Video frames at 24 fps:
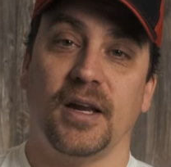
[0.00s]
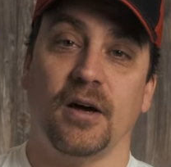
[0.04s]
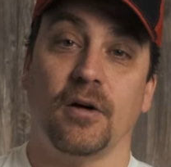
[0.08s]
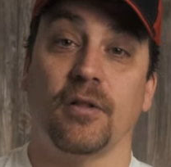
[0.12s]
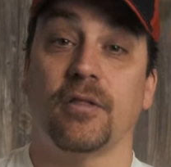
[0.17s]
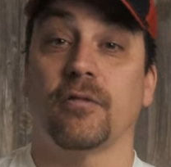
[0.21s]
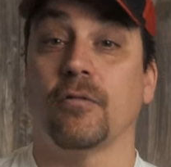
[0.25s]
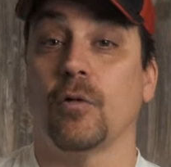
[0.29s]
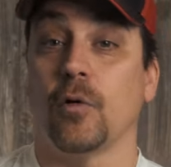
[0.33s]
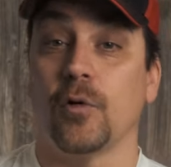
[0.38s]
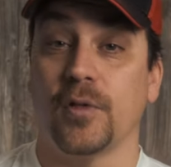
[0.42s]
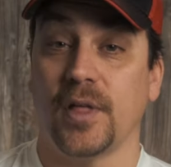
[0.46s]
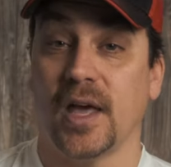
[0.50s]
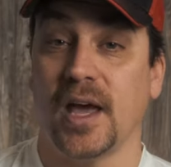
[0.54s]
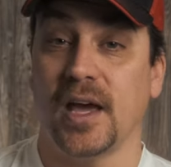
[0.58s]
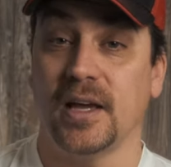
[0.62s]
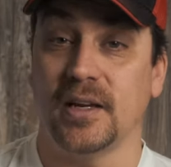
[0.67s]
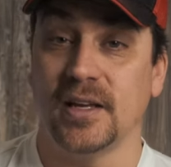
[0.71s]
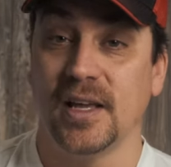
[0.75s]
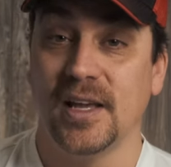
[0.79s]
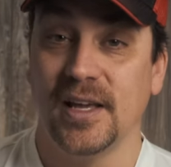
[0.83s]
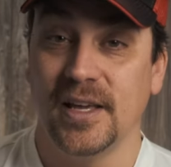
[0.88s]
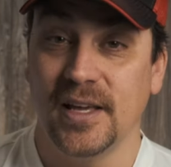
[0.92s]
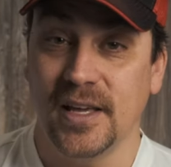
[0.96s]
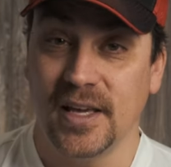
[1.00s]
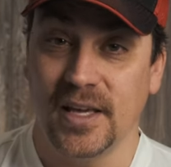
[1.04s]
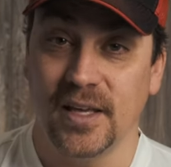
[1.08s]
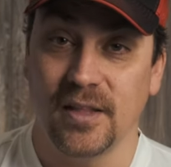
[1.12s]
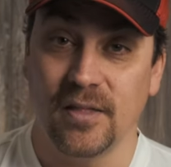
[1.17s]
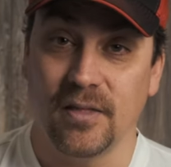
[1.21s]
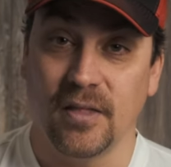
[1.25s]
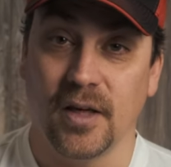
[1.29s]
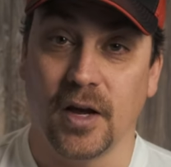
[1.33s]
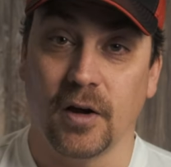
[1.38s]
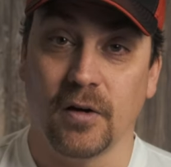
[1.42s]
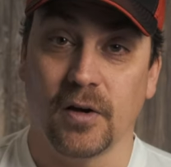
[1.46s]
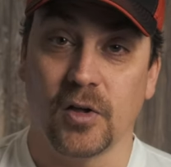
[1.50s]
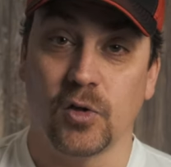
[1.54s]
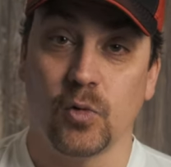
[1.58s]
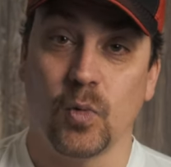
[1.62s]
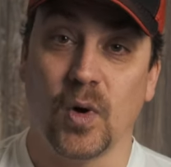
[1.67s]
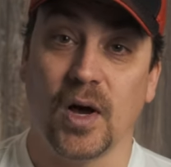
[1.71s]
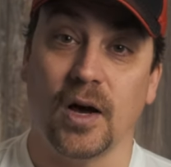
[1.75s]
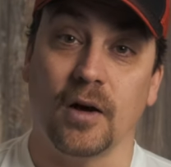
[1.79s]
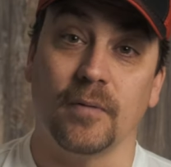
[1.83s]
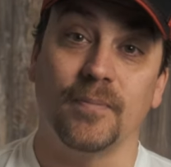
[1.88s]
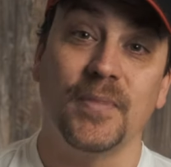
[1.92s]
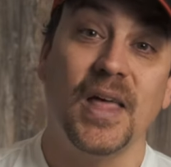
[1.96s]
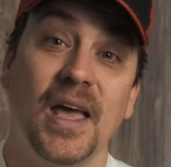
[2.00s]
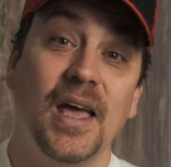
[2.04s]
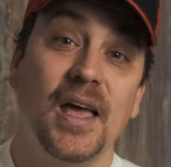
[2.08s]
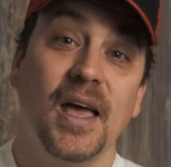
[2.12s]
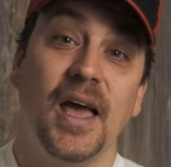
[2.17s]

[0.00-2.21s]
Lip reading: I'll throw that in there as well.